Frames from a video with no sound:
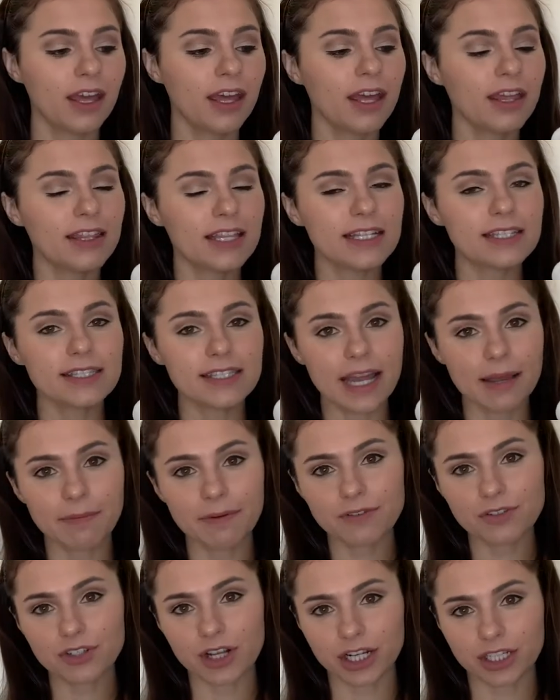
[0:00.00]
This type of
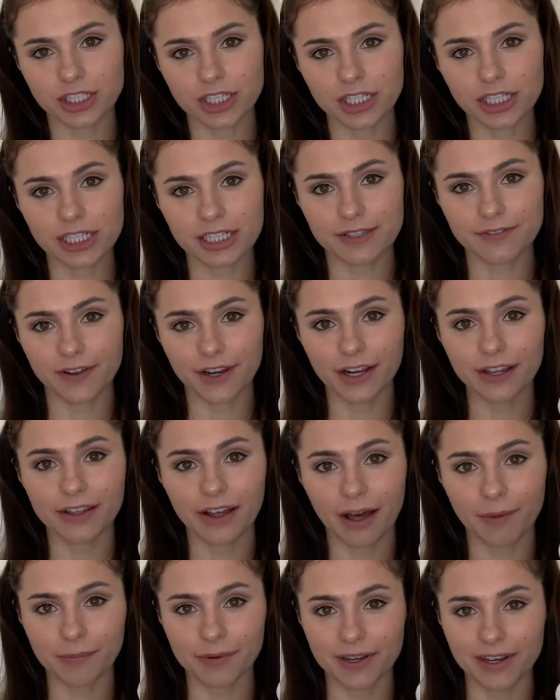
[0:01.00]
structure is very
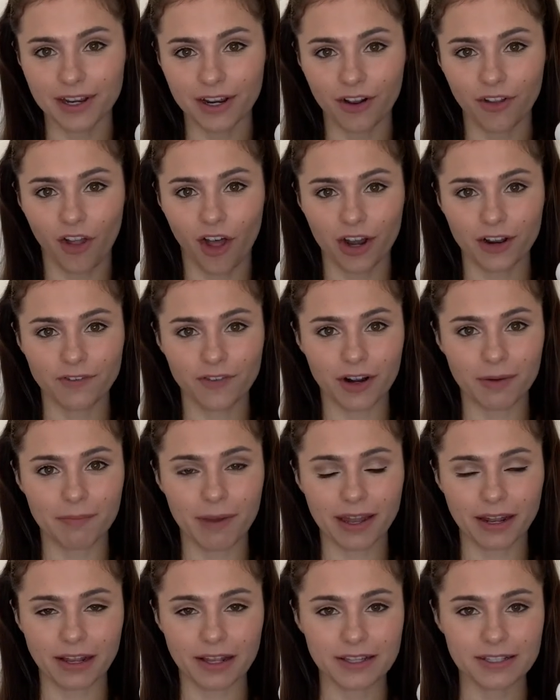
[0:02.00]
common in a lot of our
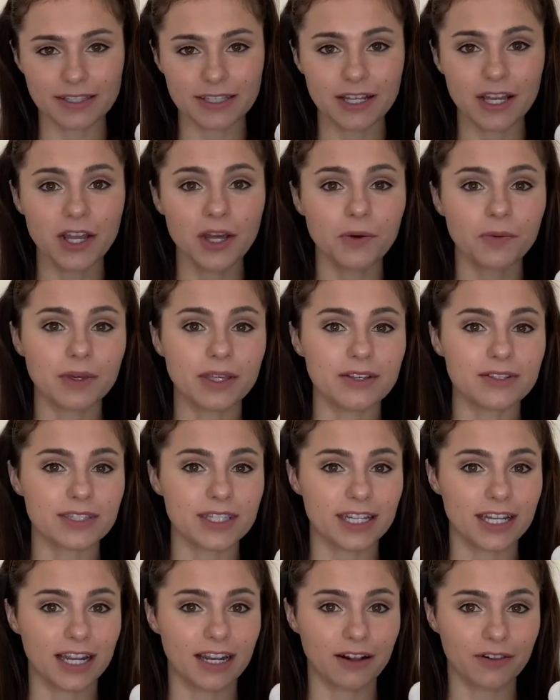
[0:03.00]
metals. We use it
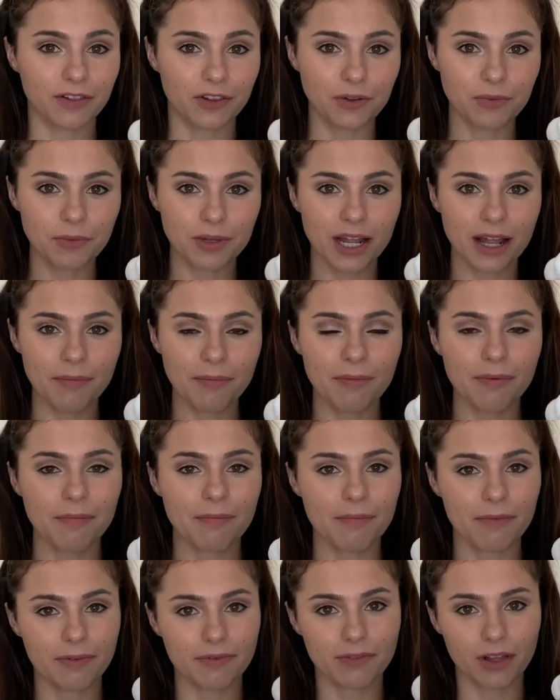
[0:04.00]
in aluminum,
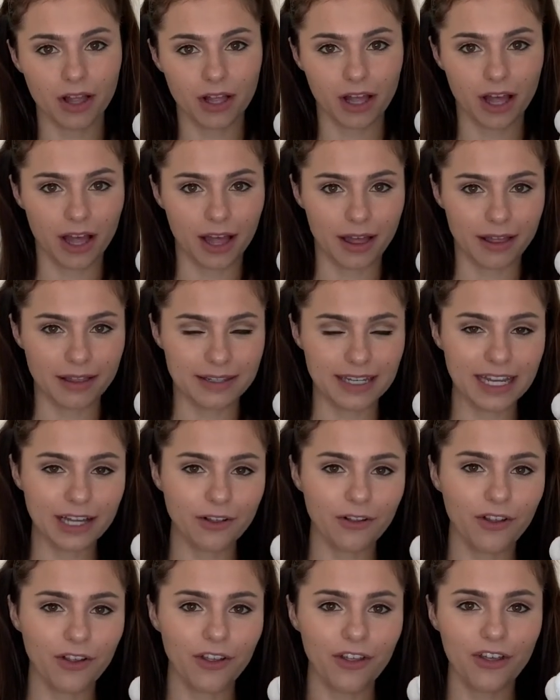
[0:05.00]

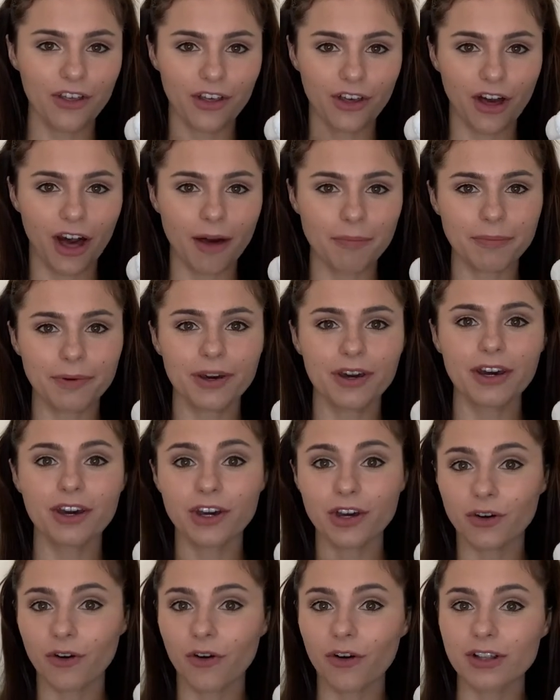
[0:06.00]
nickel, copper,
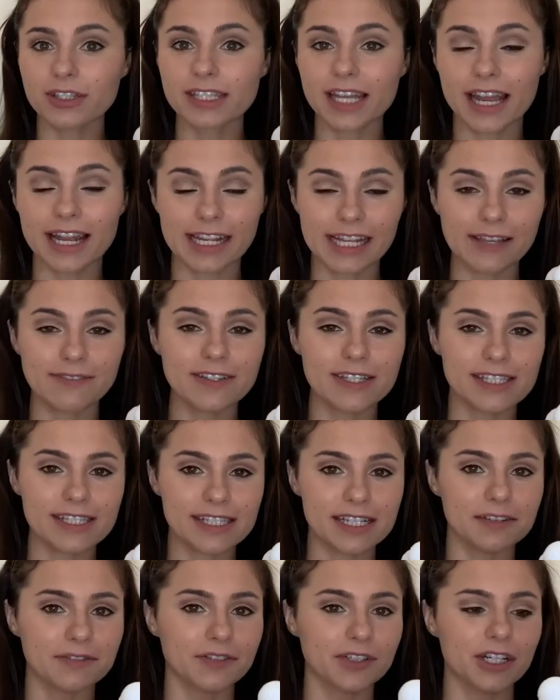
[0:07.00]
gold, and even
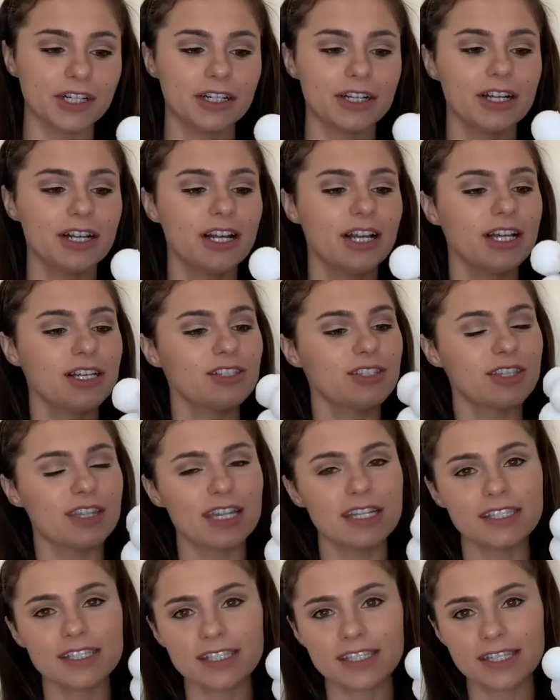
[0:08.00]
silver. So
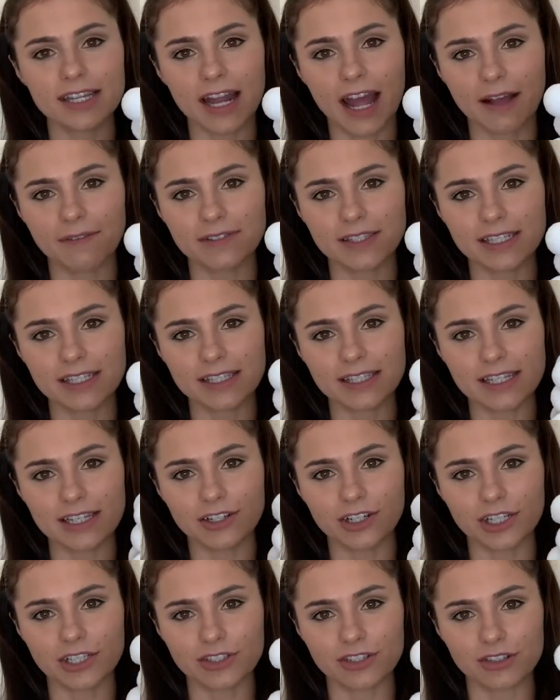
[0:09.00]
this is an FCC
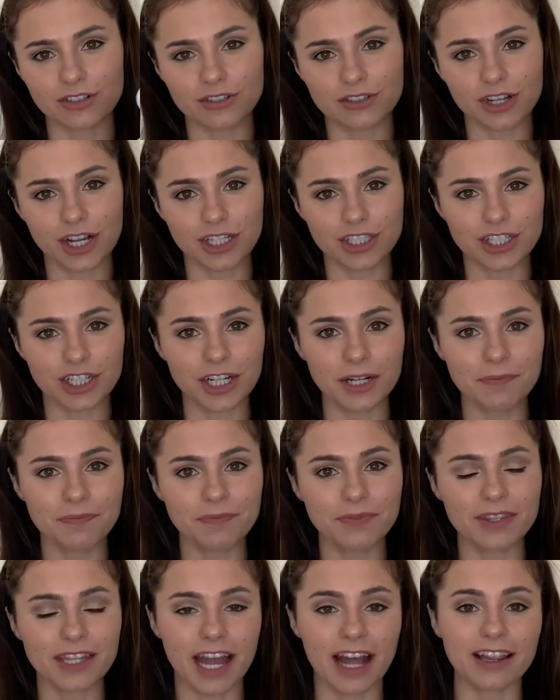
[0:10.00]
crystal structure.
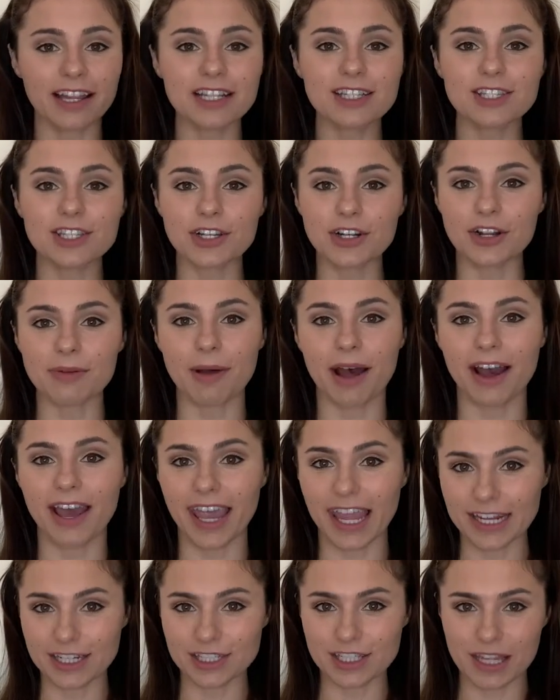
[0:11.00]
Now let's learn about
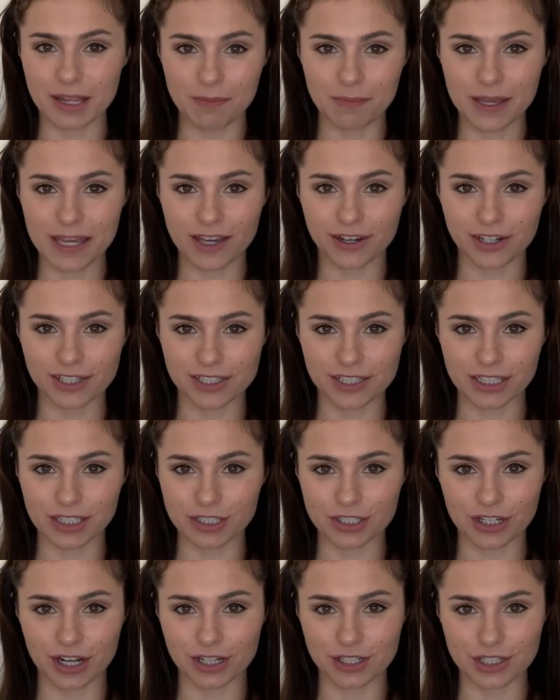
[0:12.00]
HCP crystal
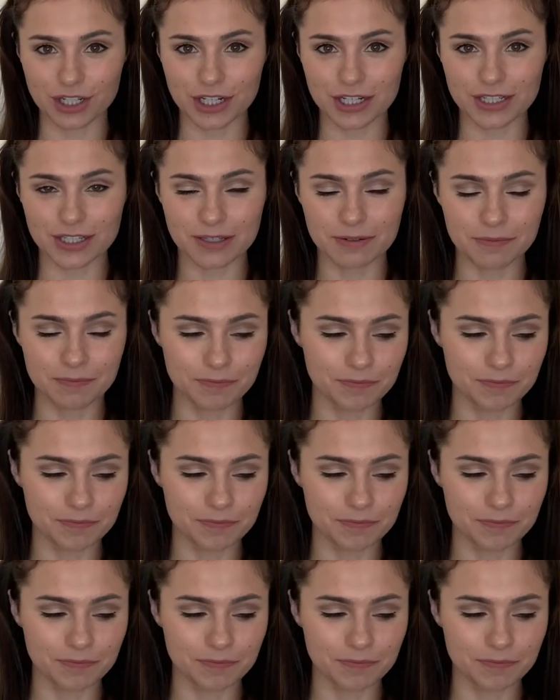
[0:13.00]
structures.